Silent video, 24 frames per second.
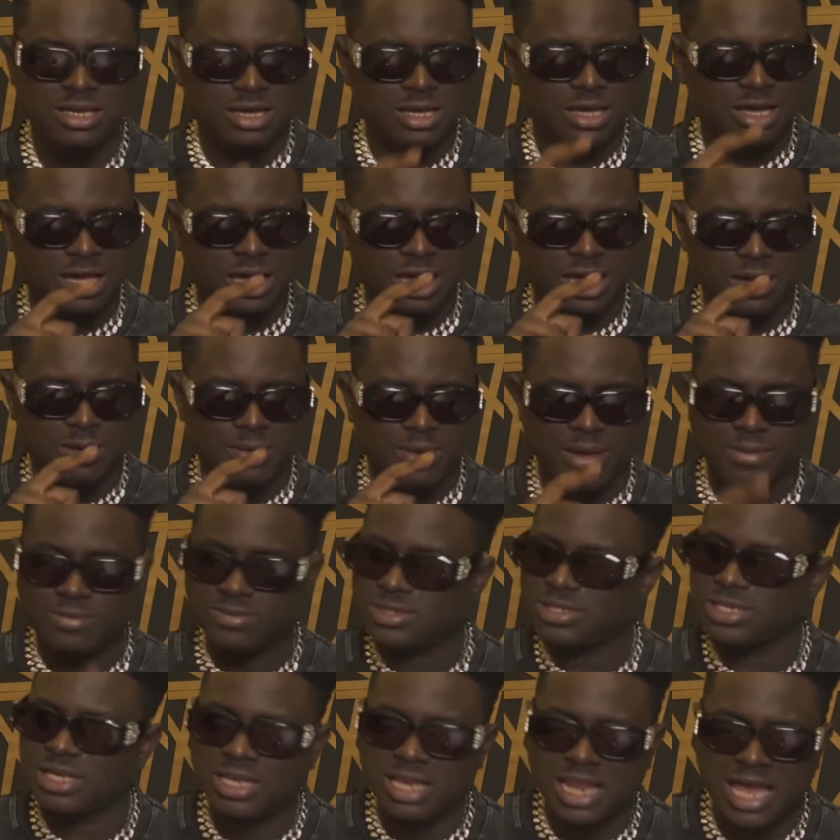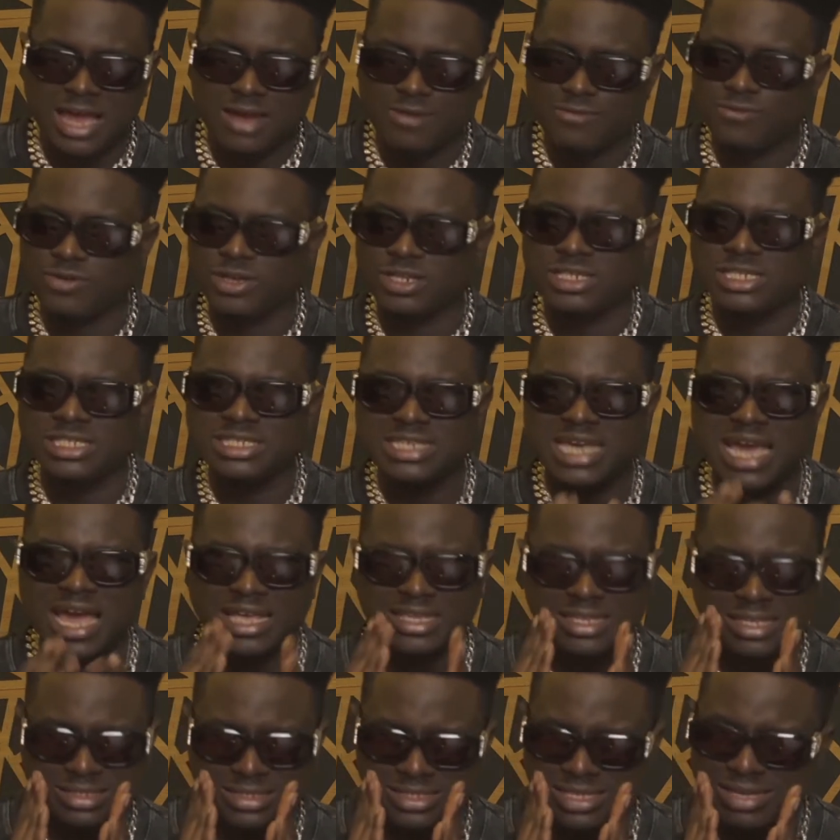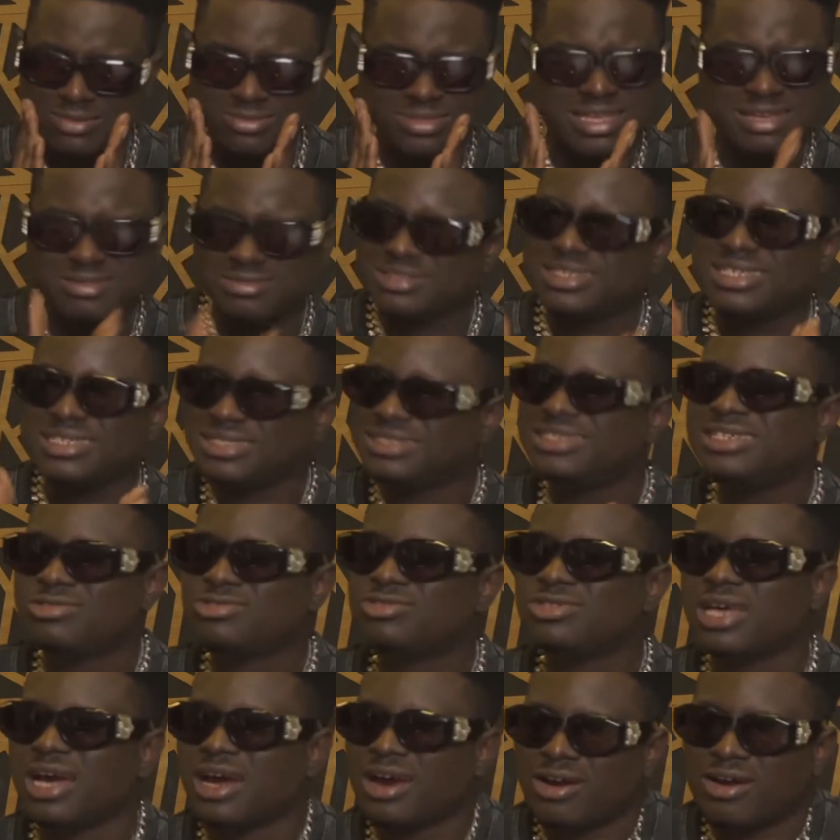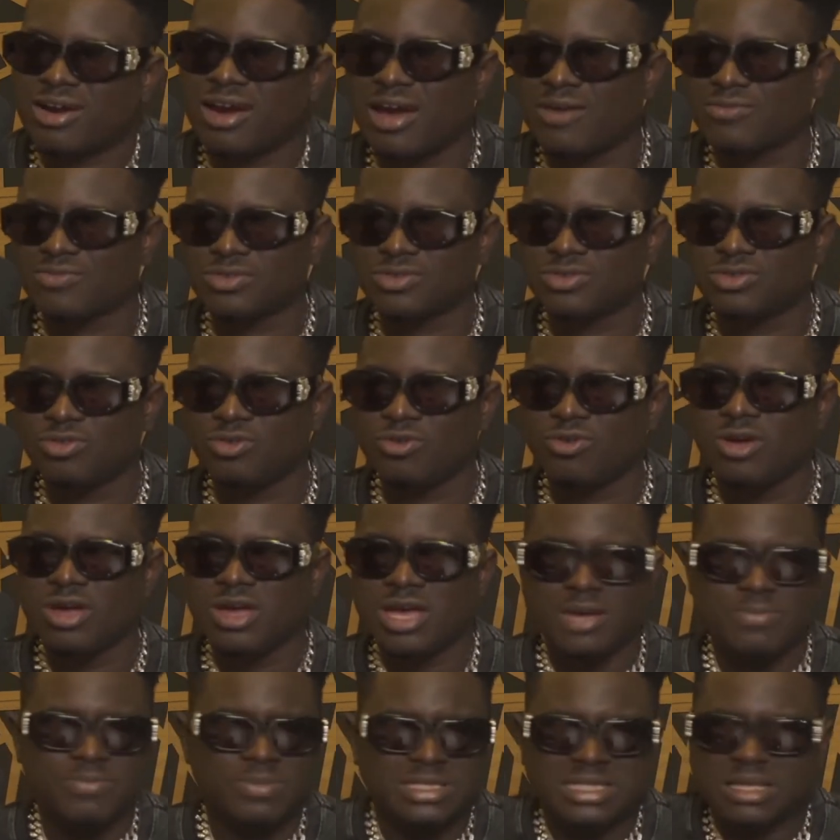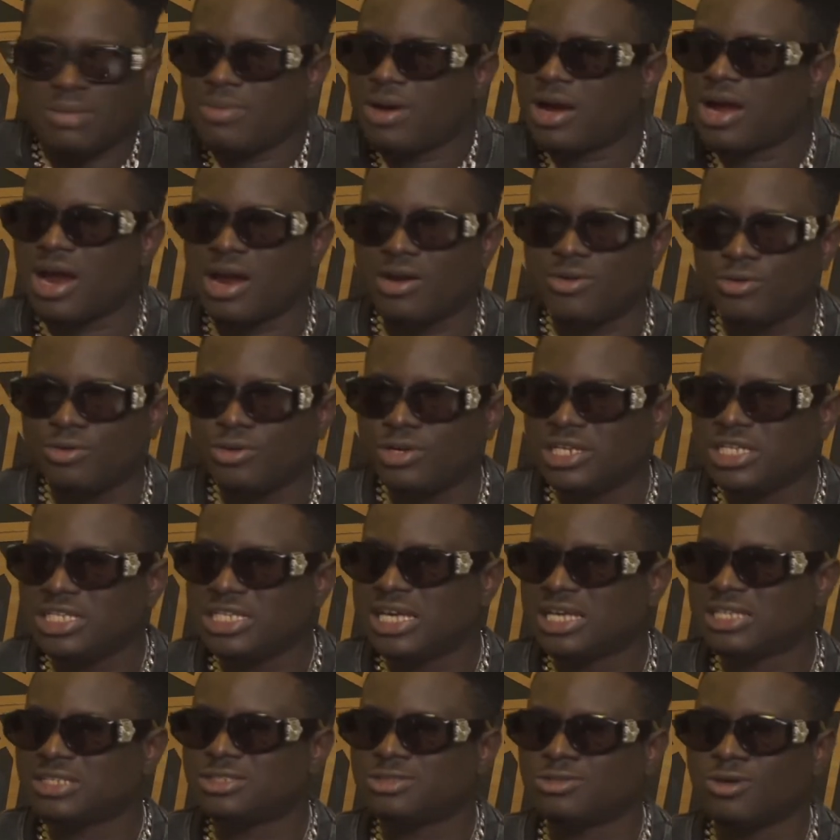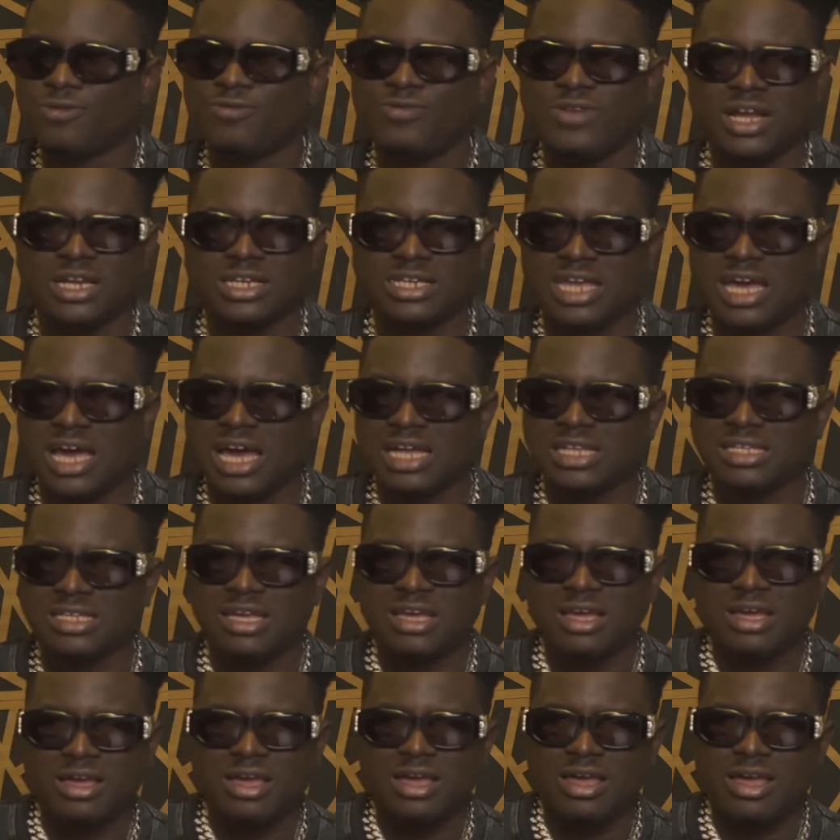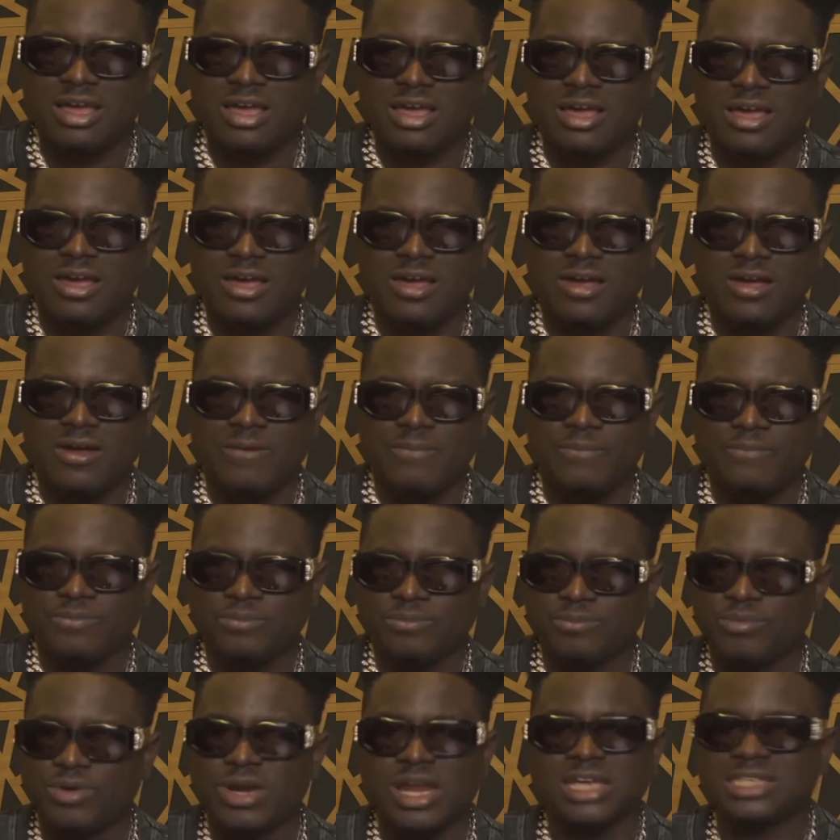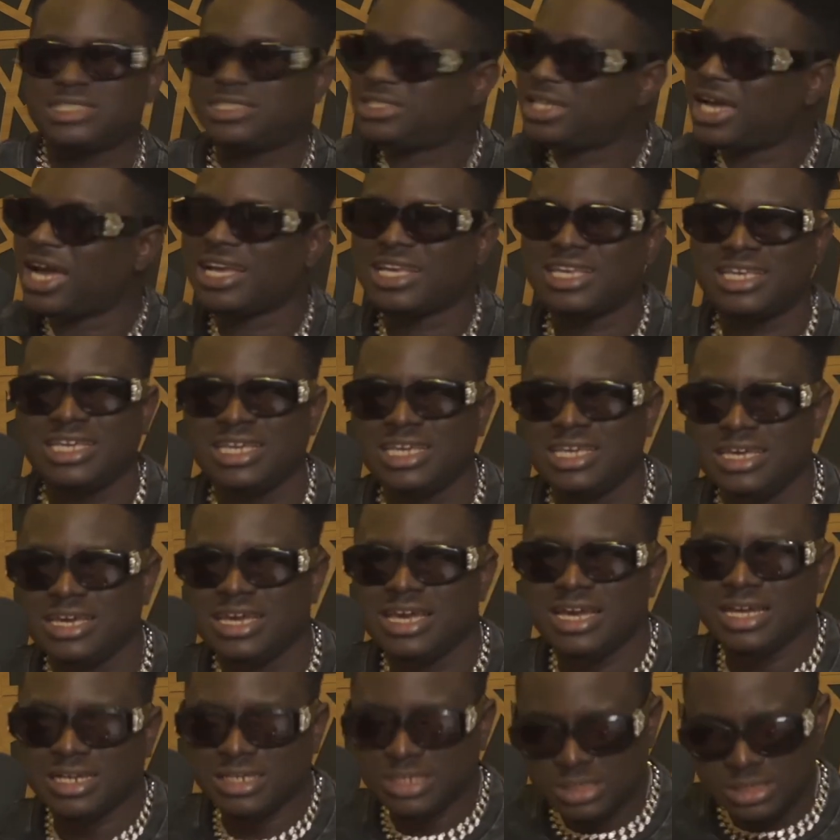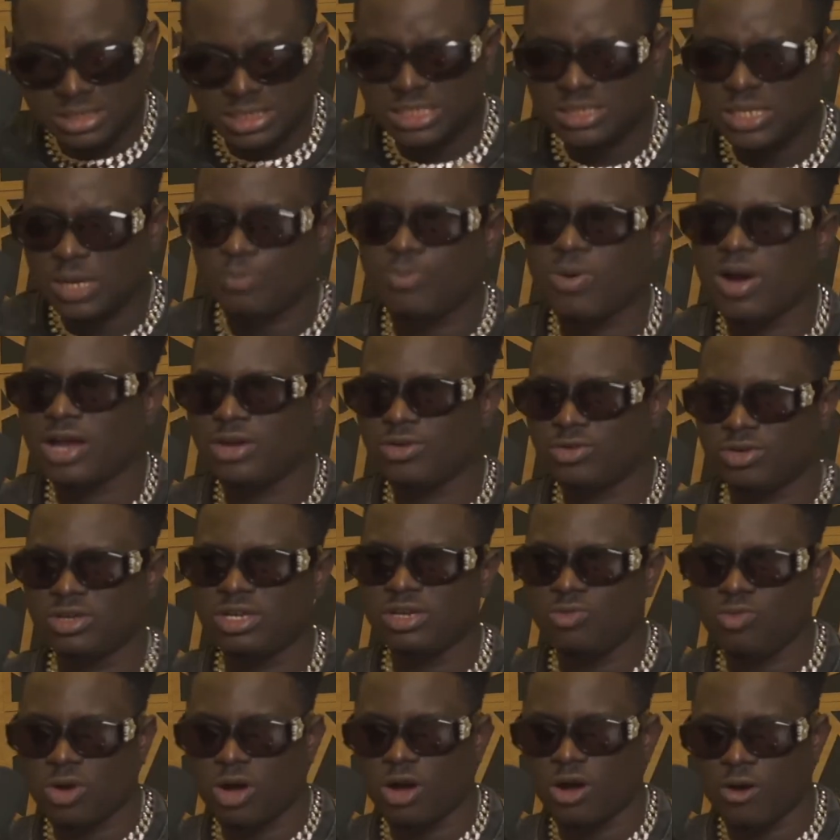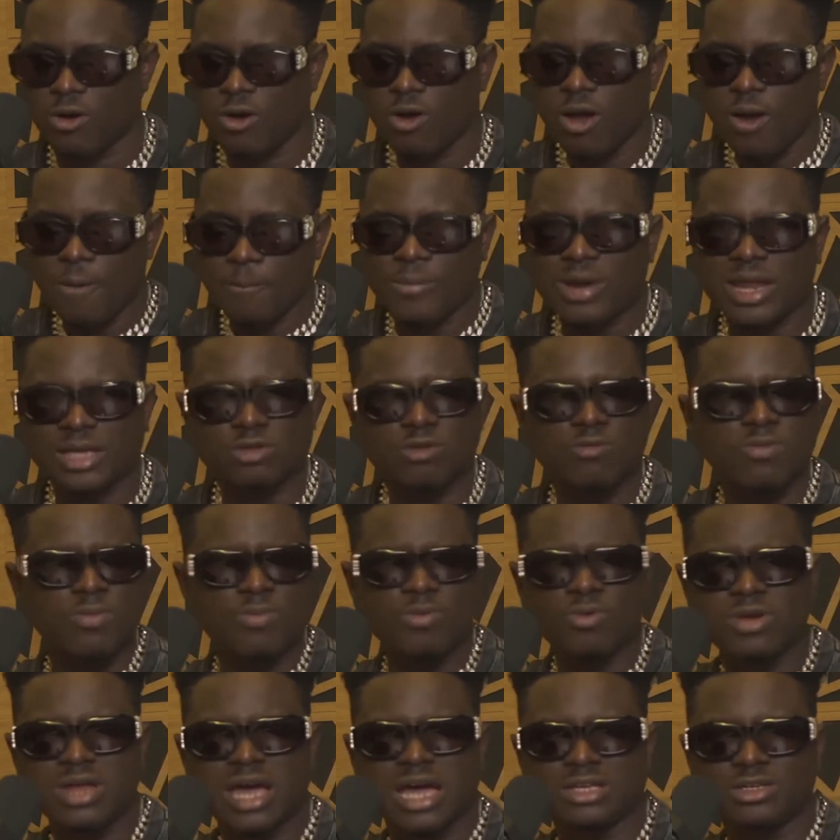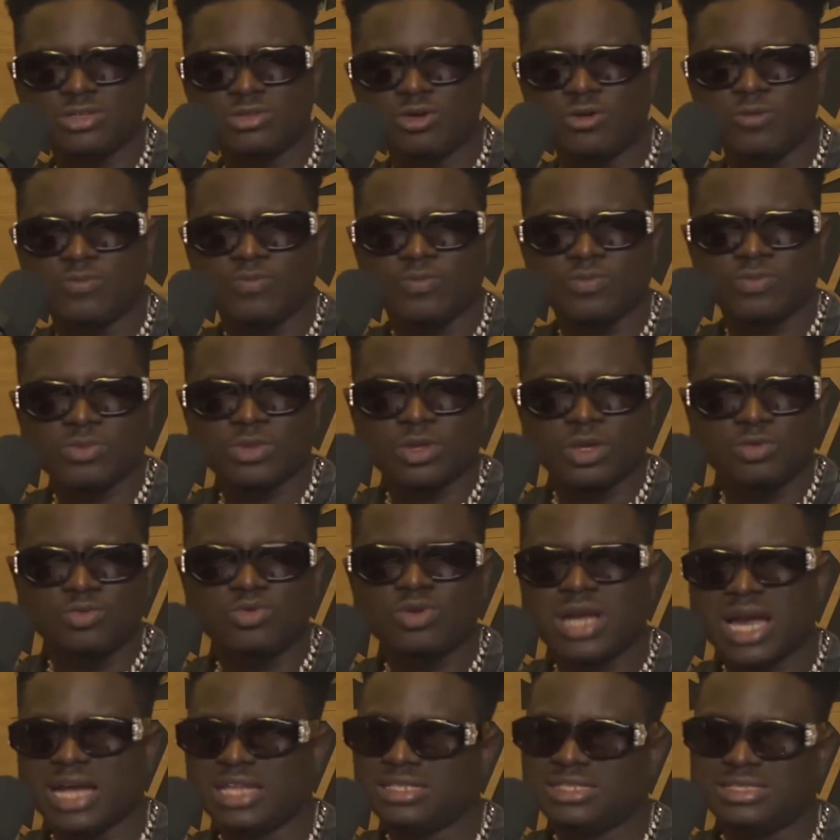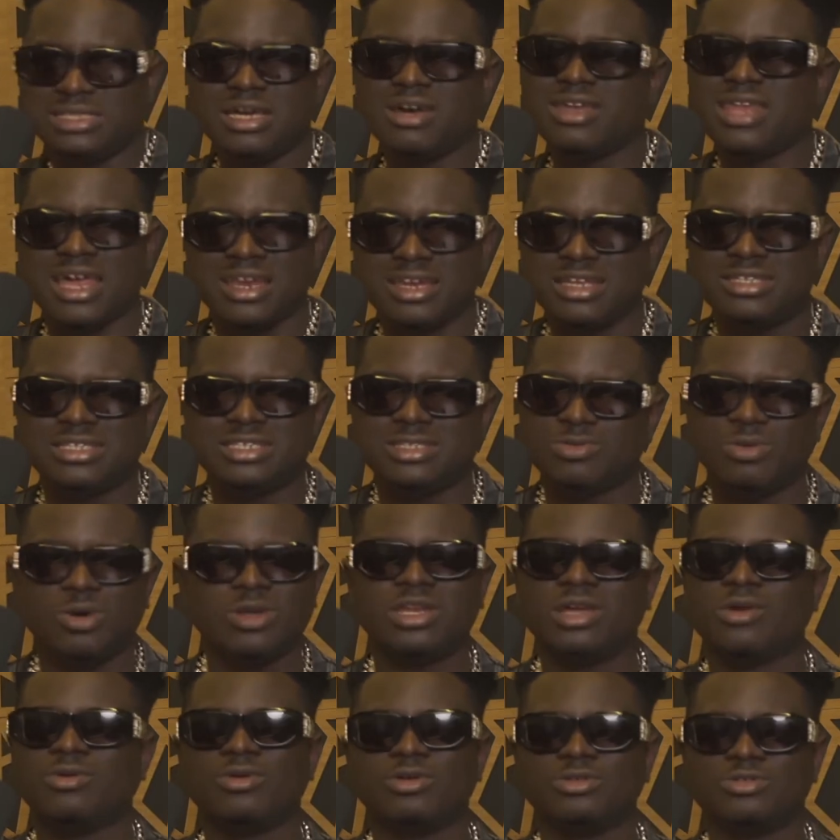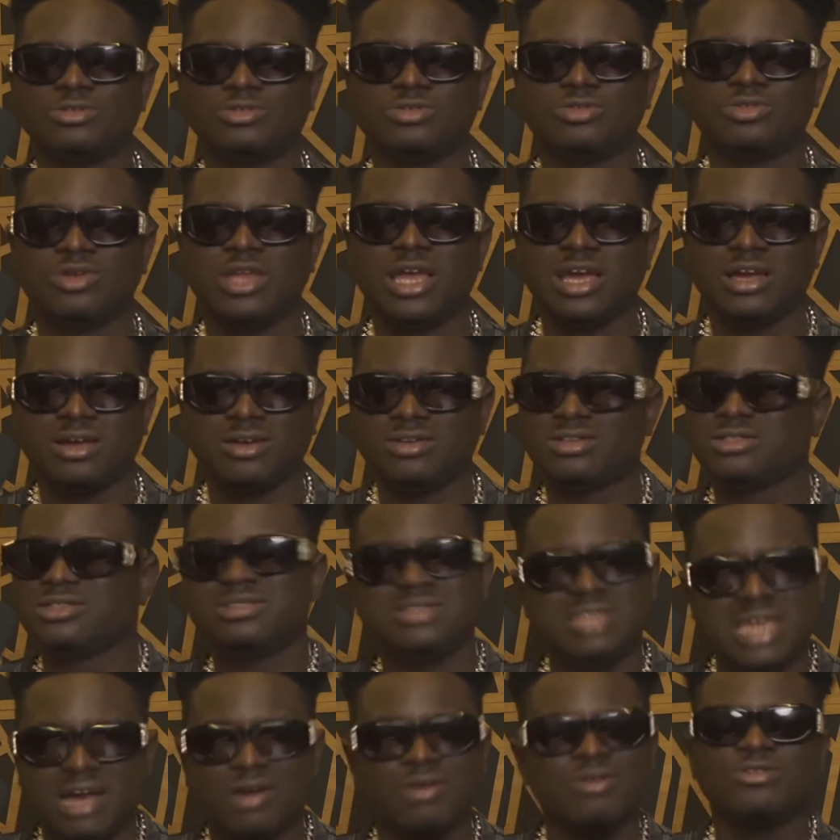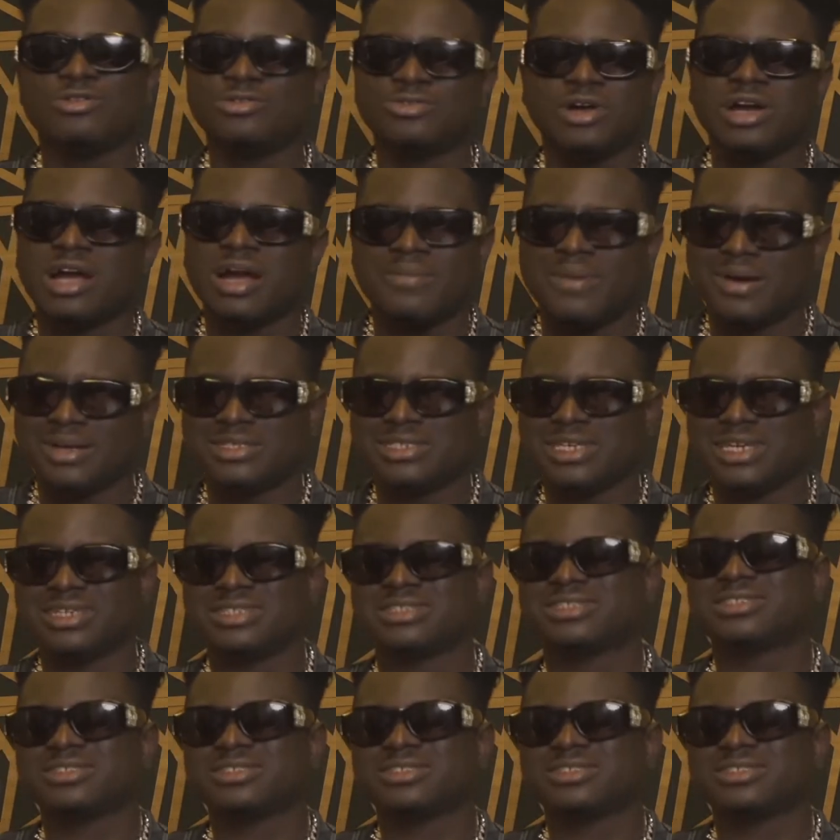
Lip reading: MC Lively. These guys, they stick to their craft, Mr. Macaroni and stuff like that. Brother Shaggy. These people are doing well. But there are some people that, you can tell that this is what they want to do. Like, they are going to talk about sex.